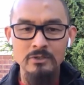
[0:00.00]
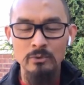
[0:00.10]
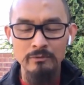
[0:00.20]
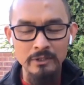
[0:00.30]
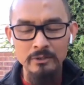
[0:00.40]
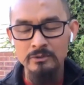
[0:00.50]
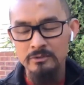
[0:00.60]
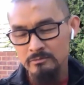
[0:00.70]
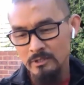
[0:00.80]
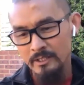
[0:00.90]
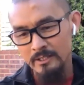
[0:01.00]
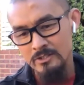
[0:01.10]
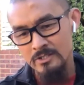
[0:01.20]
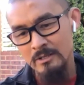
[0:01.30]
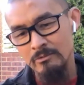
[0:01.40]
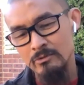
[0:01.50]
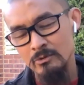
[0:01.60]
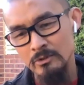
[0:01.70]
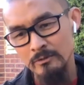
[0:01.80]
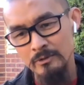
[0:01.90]
are revealed. I get to step
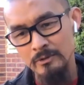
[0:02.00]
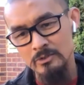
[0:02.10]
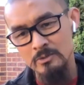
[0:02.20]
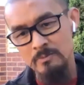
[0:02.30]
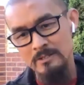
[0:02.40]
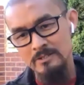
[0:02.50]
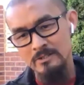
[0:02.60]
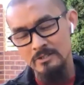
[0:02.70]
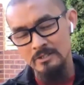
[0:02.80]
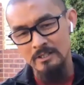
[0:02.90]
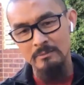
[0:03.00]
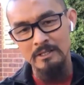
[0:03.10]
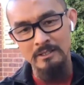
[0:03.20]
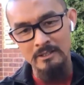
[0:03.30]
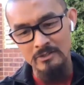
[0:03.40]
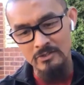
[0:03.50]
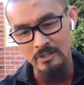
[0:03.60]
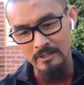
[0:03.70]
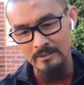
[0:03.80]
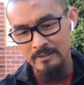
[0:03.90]
through difficult spaces and come out the other
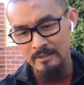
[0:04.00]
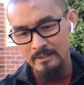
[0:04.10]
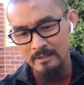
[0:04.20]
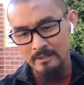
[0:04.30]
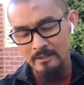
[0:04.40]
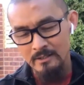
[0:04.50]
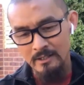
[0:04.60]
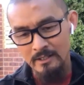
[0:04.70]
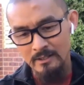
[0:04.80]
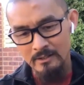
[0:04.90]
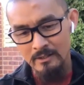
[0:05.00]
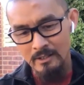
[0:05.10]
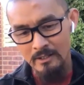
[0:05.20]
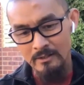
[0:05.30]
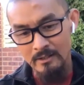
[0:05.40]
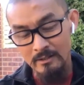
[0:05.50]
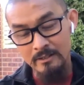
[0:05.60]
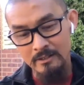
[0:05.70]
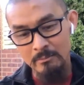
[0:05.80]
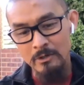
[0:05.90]
side. And I
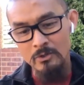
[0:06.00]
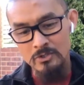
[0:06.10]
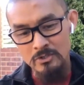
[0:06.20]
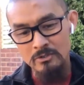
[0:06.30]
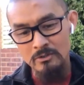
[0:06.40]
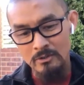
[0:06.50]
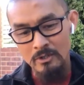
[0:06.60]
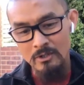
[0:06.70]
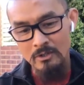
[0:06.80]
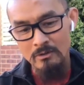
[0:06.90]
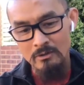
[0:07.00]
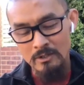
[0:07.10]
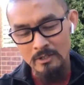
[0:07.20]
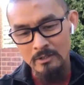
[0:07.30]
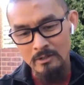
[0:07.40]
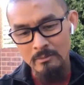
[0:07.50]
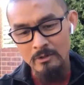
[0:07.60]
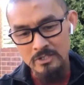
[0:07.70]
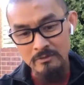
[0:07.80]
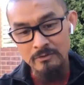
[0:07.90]
think the most
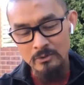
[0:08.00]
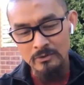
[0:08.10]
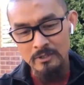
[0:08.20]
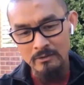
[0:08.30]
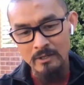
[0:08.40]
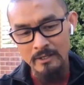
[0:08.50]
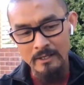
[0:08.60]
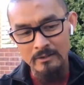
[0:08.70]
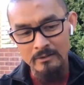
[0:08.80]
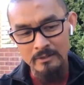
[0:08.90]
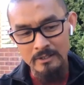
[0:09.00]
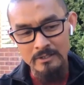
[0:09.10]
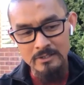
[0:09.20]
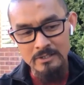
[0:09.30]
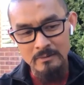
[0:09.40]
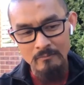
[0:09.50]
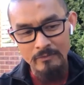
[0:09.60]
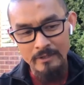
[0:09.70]
difficult thing right now is